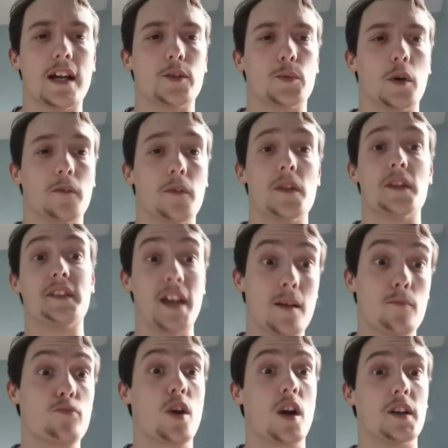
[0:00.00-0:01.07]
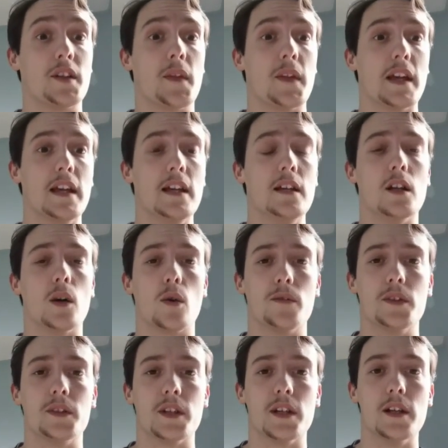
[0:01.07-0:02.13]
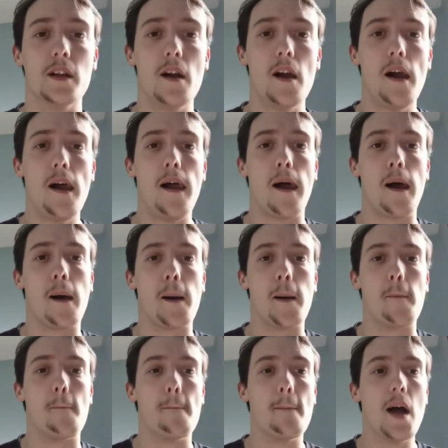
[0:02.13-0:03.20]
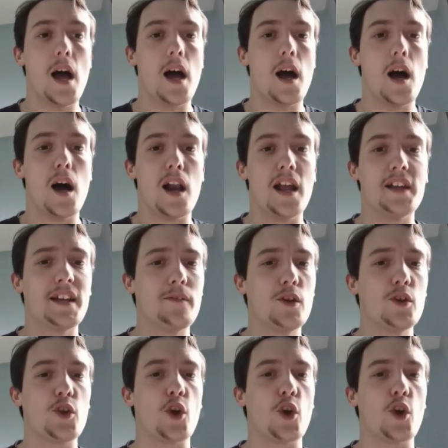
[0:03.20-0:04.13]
as well for the same price I think Ido offers it. Let's have a